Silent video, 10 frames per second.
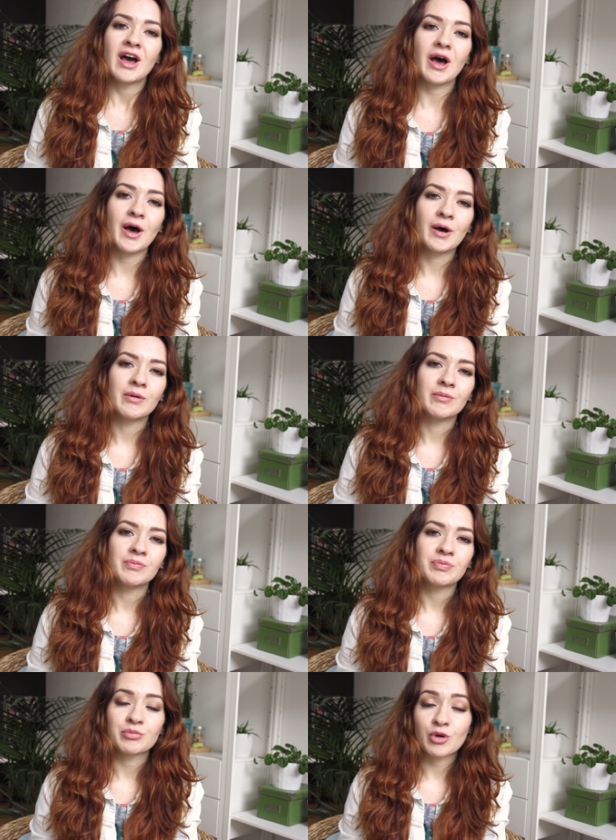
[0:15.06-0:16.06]

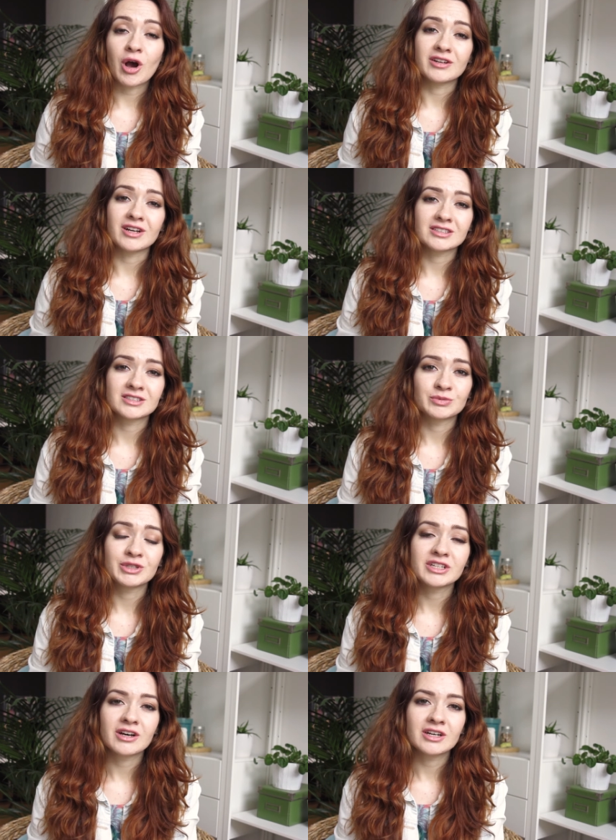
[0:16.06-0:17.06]
products,
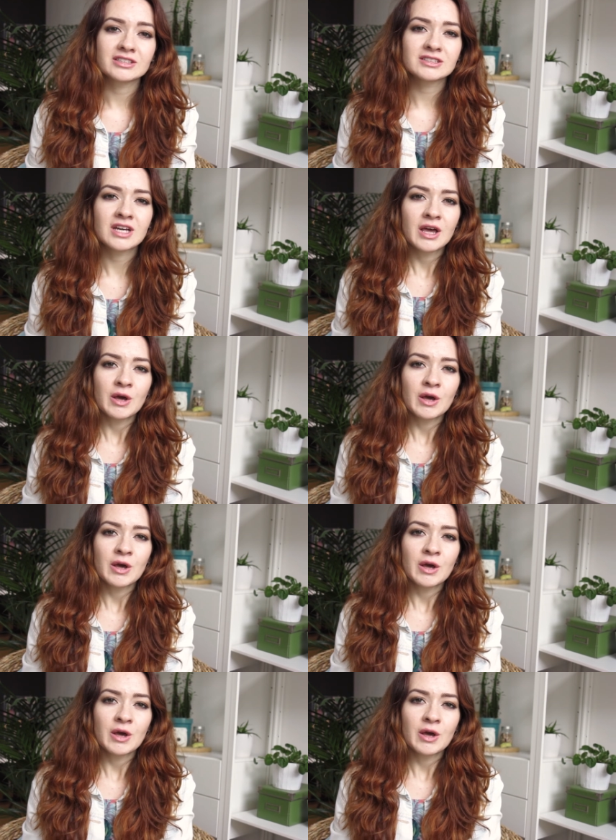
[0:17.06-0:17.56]
because